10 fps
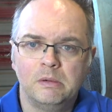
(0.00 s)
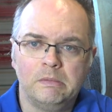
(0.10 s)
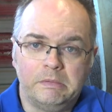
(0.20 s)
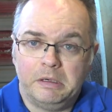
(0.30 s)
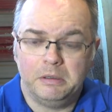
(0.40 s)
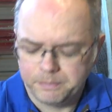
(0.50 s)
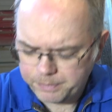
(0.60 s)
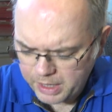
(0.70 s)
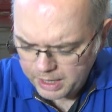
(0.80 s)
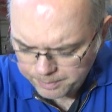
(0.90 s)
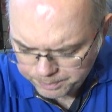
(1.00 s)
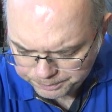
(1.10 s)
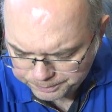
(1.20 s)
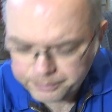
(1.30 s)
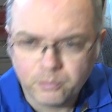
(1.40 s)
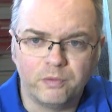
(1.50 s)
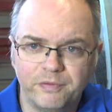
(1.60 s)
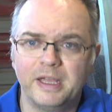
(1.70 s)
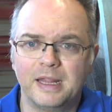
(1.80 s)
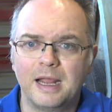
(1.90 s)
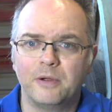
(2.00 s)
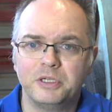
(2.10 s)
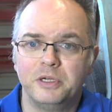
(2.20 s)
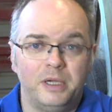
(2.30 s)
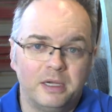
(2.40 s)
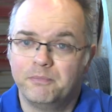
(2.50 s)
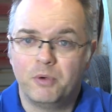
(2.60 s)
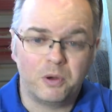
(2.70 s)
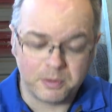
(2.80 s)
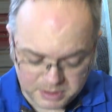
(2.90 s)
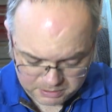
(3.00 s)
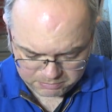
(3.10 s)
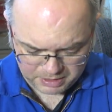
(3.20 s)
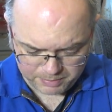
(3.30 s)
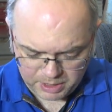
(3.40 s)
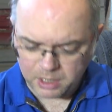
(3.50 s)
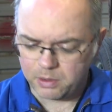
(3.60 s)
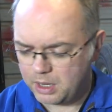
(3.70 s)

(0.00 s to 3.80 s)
Don't know. We'll figure that out too. You're welcome to let me know.